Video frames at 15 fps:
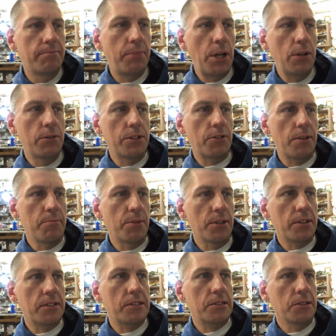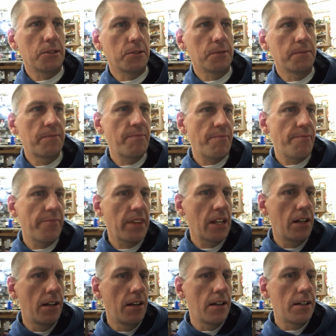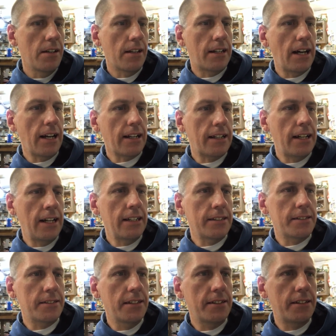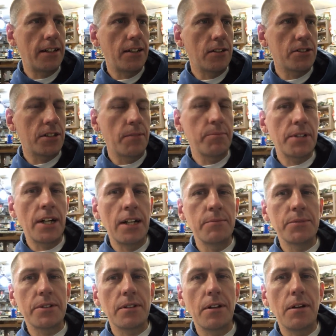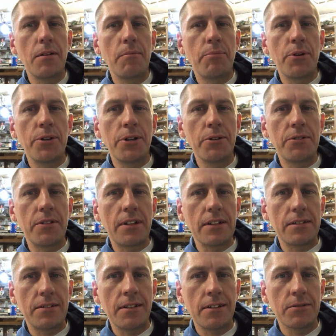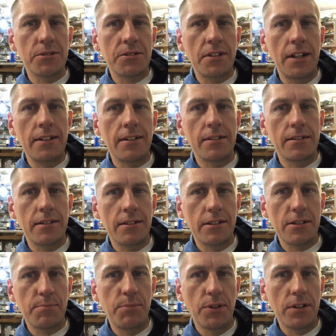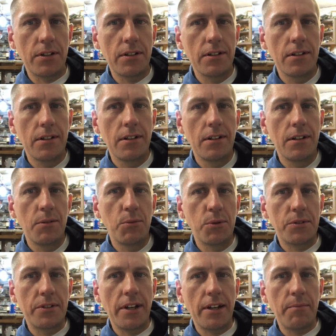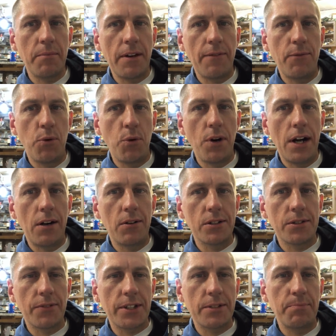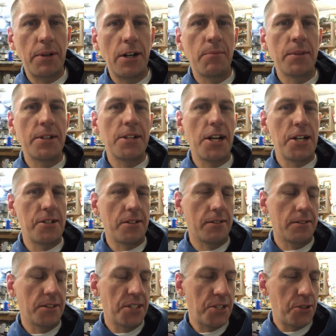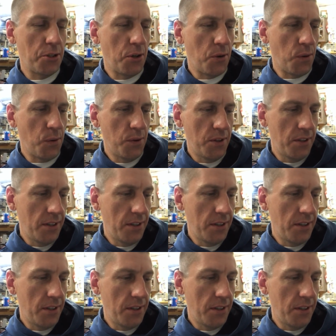poetry book, so you got to kind of sit there. Sometimes producing a single sentence in this book will take me 4 hours of experimentation. So